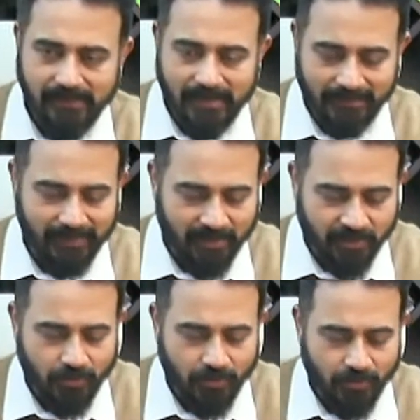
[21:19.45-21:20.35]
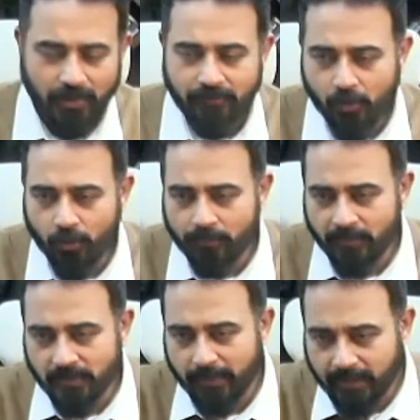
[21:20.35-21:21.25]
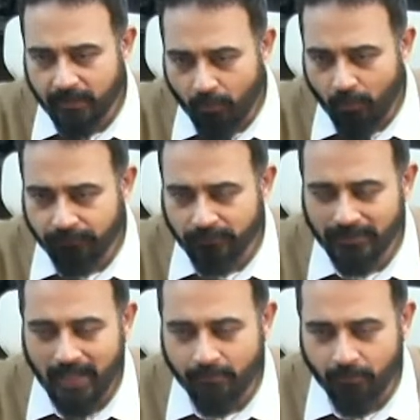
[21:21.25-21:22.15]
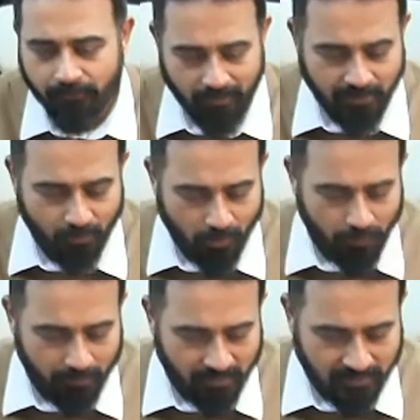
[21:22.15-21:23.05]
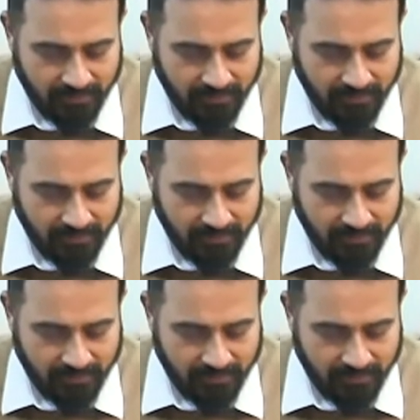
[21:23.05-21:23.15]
That should give you a good perspective of the type of fund you want to invest in.